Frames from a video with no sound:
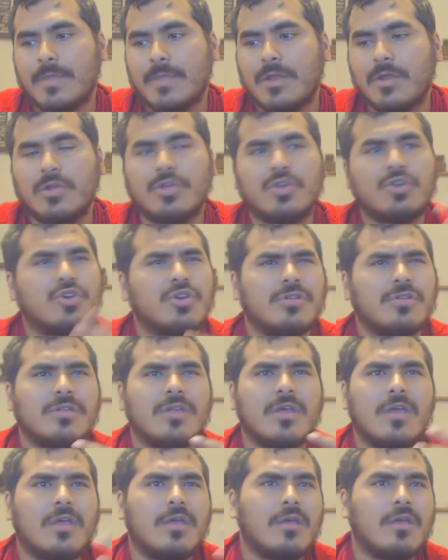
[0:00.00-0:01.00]
you can,
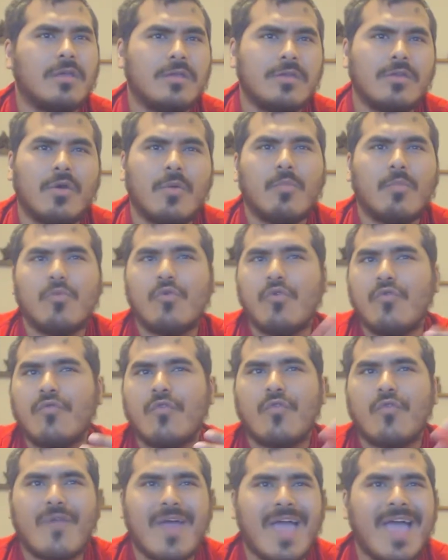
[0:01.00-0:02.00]

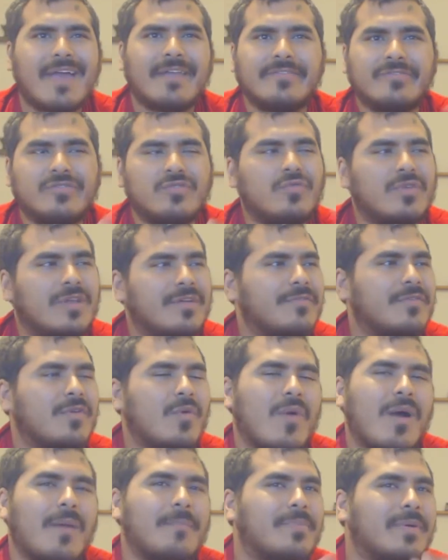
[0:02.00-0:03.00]
move around and do whatever
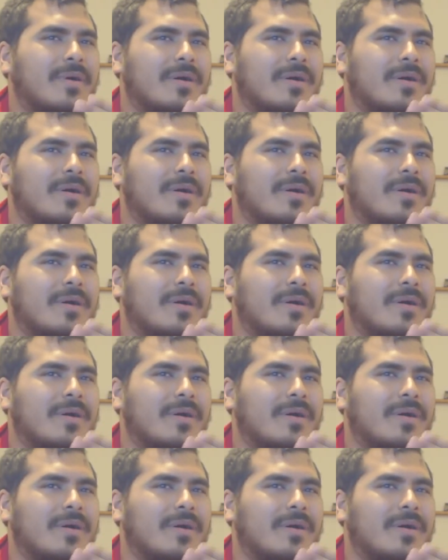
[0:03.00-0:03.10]
you want,